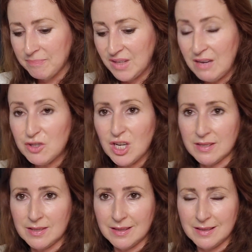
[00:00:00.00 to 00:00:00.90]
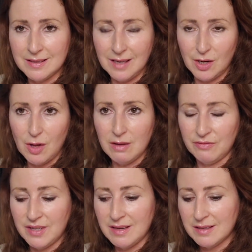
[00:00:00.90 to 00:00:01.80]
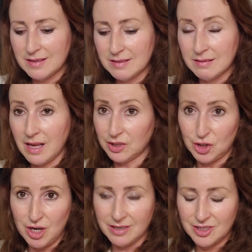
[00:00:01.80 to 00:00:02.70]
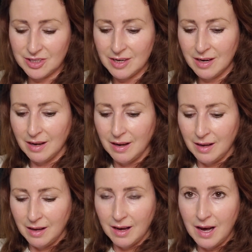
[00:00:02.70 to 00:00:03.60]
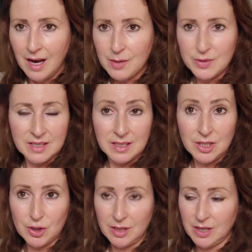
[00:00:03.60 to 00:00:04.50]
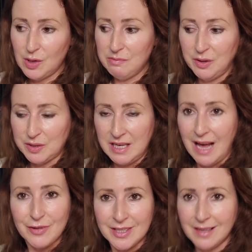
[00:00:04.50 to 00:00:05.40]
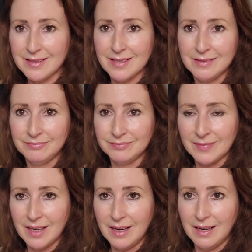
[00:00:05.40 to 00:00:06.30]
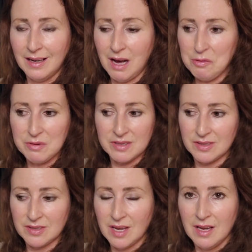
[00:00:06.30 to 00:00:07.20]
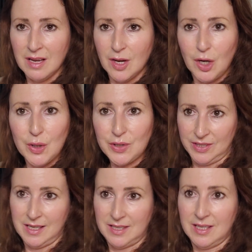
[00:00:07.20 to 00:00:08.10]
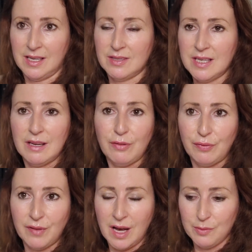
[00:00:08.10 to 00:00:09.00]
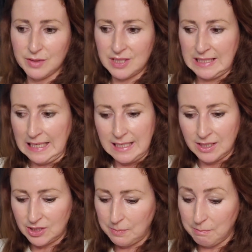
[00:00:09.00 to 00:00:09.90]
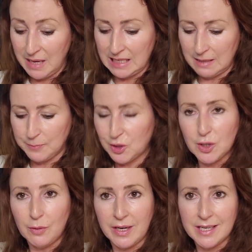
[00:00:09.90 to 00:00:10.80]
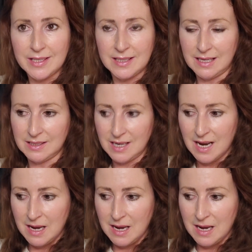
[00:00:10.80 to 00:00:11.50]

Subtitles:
give justice in all of this, like the judge, I was literally almost laughed at. I was looked at as if I was telling some made-up stories that